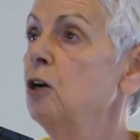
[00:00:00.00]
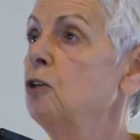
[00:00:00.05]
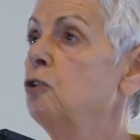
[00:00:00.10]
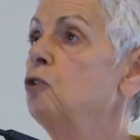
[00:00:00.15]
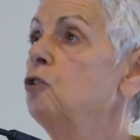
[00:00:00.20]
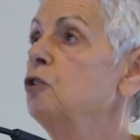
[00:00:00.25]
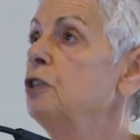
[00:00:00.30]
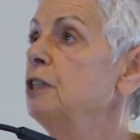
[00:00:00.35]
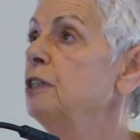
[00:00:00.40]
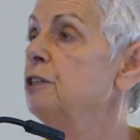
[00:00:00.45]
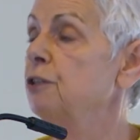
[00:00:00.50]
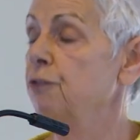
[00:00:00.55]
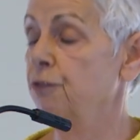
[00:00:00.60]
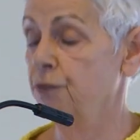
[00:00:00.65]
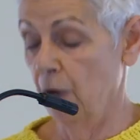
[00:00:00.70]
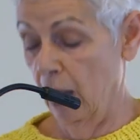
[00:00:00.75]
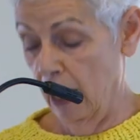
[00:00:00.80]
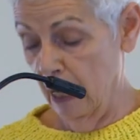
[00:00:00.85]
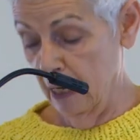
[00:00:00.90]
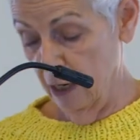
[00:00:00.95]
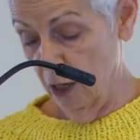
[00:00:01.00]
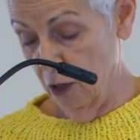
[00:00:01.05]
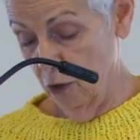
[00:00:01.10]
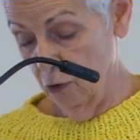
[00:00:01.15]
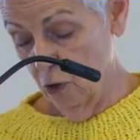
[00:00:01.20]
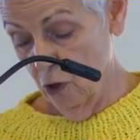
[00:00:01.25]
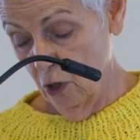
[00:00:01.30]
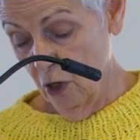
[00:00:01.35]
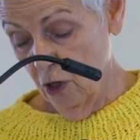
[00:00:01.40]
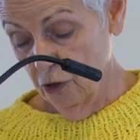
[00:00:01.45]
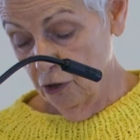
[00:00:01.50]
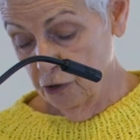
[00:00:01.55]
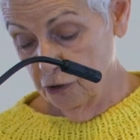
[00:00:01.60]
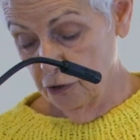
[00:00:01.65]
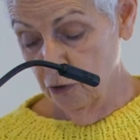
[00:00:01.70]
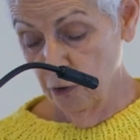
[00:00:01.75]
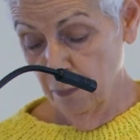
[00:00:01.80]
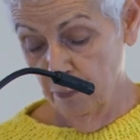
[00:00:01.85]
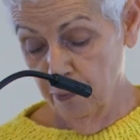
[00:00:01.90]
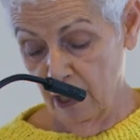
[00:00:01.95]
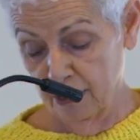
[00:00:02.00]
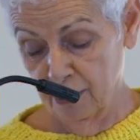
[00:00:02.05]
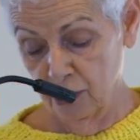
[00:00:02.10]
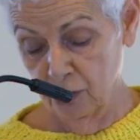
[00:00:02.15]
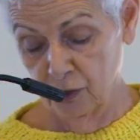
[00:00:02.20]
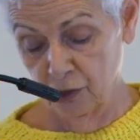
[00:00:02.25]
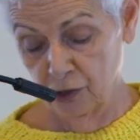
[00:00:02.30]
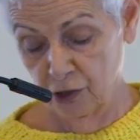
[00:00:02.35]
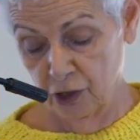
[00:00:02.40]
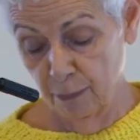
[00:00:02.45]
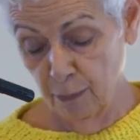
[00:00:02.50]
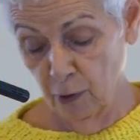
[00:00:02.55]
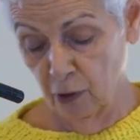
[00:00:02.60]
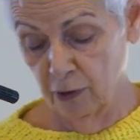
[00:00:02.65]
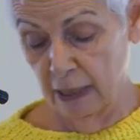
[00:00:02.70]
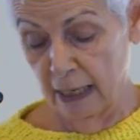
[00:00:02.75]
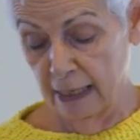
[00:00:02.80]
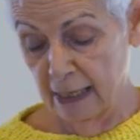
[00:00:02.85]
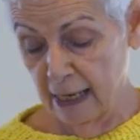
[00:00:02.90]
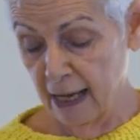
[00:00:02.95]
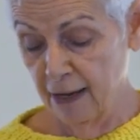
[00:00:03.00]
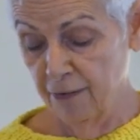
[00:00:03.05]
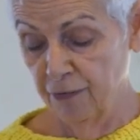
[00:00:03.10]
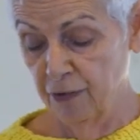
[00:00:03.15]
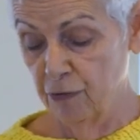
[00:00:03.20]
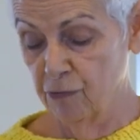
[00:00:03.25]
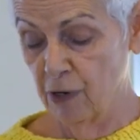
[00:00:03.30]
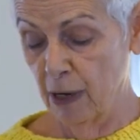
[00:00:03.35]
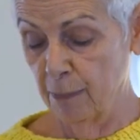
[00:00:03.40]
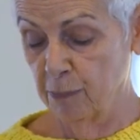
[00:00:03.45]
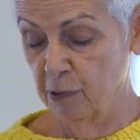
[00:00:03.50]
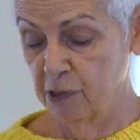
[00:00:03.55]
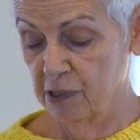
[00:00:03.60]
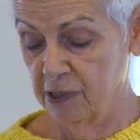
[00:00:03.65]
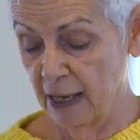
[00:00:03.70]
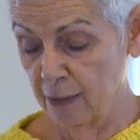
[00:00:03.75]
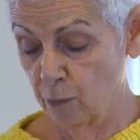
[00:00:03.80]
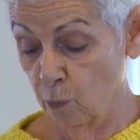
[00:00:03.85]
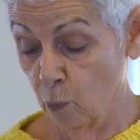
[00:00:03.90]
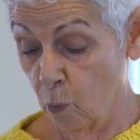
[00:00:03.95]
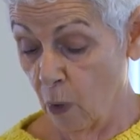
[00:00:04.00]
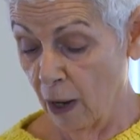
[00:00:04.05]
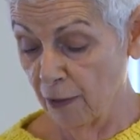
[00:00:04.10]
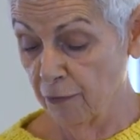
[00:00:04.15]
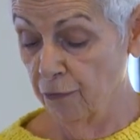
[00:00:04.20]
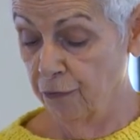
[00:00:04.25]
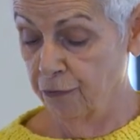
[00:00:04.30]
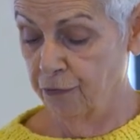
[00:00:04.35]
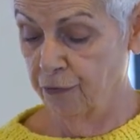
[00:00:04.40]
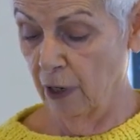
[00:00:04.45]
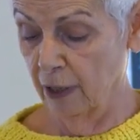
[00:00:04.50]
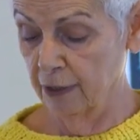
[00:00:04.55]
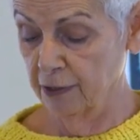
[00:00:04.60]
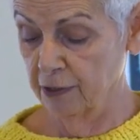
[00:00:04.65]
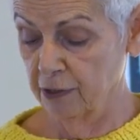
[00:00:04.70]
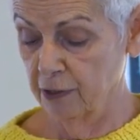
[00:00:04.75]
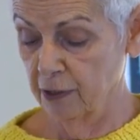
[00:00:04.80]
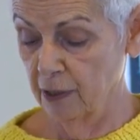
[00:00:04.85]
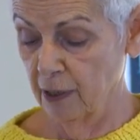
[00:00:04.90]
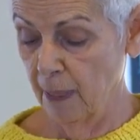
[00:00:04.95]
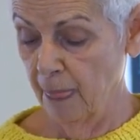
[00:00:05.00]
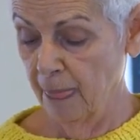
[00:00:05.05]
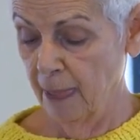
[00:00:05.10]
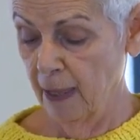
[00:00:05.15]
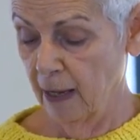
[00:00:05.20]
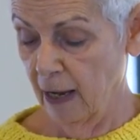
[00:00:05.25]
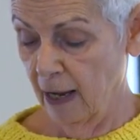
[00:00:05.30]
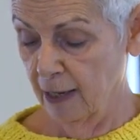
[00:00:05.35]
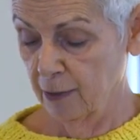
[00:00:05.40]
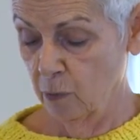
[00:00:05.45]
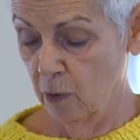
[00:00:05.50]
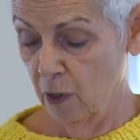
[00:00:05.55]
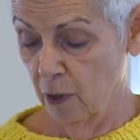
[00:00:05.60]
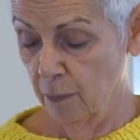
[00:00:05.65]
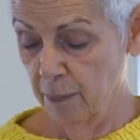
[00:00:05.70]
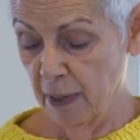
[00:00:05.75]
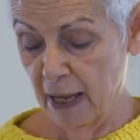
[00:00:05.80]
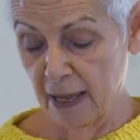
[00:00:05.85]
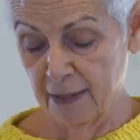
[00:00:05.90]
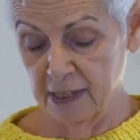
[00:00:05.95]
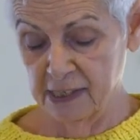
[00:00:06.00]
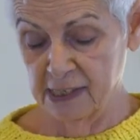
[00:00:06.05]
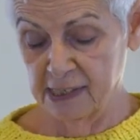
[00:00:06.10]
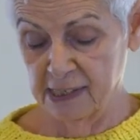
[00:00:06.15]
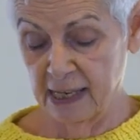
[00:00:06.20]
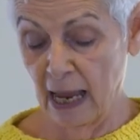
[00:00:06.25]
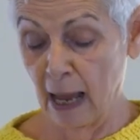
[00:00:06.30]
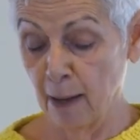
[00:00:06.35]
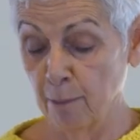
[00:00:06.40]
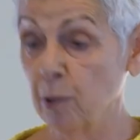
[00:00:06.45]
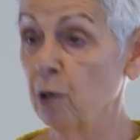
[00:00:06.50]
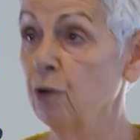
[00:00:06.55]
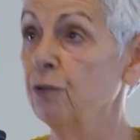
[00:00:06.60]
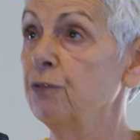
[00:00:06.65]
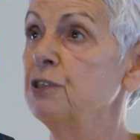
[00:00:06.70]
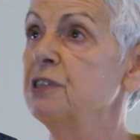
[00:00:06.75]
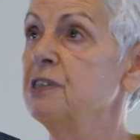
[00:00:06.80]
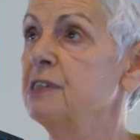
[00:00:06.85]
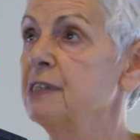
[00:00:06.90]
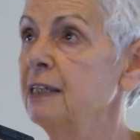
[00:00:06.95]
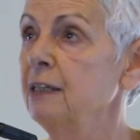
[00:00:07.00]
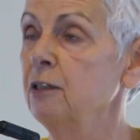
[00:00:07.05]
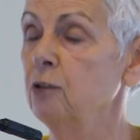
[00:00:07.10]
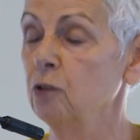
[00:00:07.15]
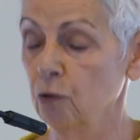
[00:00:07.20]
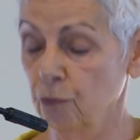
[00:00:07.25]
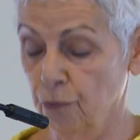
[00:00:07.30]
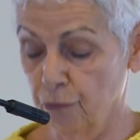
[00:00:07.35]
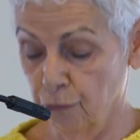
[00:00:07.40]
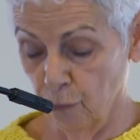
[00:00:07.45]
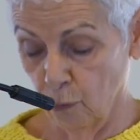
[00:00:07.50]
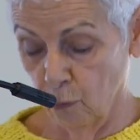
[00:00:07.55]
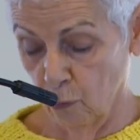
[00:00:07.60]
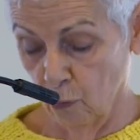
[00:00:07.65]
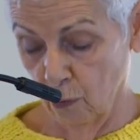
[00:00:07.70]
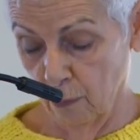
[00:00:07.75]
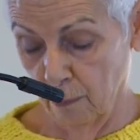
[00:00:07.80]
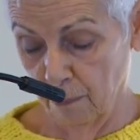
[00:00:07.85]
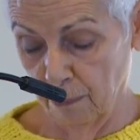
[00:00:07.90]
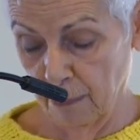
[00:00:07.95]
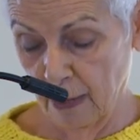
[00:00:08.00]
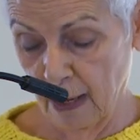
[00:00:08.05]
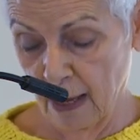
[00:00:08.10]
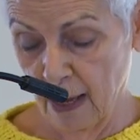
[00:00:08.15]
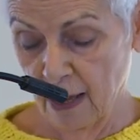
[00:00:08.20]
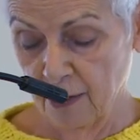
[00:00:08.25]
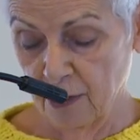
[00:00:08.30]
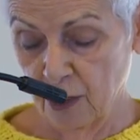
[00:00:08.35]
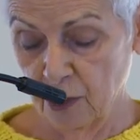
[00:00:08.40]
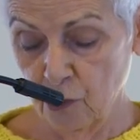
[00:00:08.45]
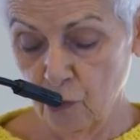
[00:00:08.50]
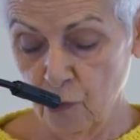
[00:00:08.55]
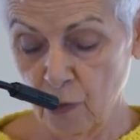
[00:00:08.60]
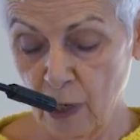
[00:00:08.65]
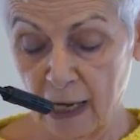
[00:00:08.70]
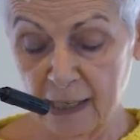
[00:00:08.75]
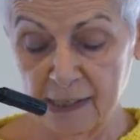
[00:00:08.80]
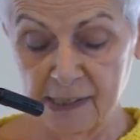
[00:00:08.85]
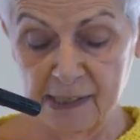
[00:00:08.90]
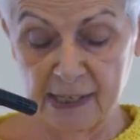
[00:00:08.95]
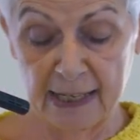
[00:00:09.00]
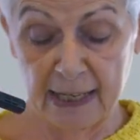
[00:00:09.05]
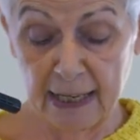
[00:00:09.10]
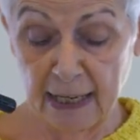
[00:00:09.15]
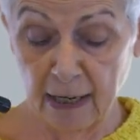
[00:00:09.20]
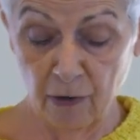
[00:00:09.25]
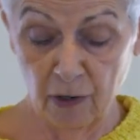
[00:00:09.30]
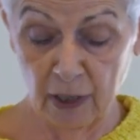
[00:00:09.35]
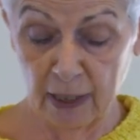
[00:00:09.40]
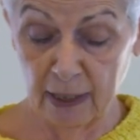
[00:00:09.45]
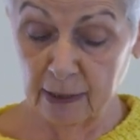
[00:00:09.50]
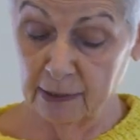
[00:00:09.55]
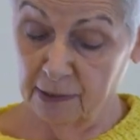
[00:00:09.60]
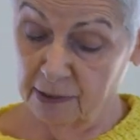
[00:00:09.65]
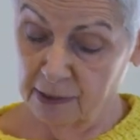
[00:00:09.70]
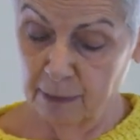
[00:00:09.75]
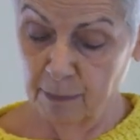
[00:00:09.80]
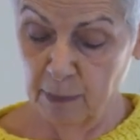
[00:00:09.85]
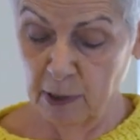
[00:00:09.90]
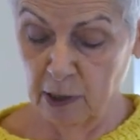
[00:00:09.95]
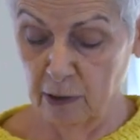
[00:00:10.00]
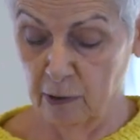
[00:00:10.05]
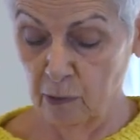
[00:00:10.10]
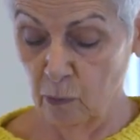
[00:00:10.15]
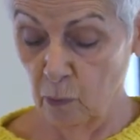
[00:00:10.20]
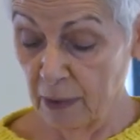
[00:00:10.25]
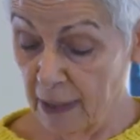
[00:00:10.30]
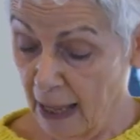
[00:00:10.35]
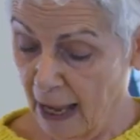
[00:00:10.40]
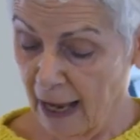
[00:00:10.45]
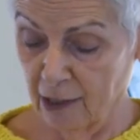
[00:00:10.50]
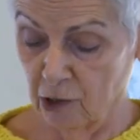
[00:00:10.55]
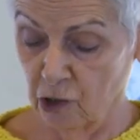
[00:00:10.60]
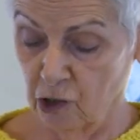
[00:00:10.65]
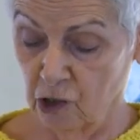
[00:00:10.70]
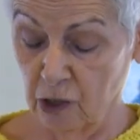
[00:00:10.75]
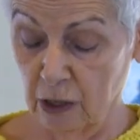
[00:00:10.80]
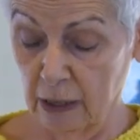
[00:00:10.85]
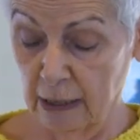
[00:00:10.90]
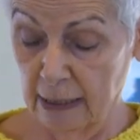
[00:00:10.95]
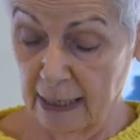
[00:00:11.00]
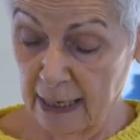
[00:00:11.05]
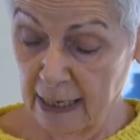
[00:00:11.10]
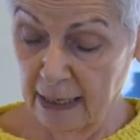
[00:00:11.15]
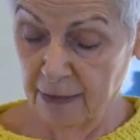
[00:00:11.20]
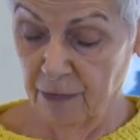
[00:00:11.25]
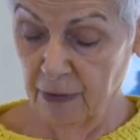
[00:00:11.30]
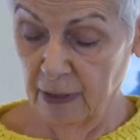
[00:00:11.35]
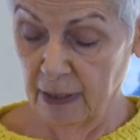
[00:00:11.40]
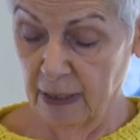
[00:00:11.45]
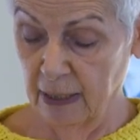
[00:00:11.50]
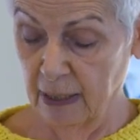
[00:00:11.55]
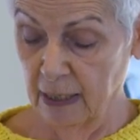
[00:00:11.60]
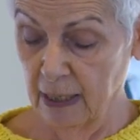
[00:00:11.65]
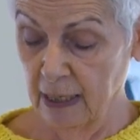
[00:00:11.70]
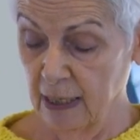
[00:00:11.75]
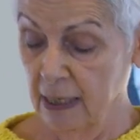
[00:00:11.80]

According to Philo, the two brothers Shimon and Levi represent one front, I quote, bear the stamp of a single thought." that unites hearing, Simeon, with action, Levi.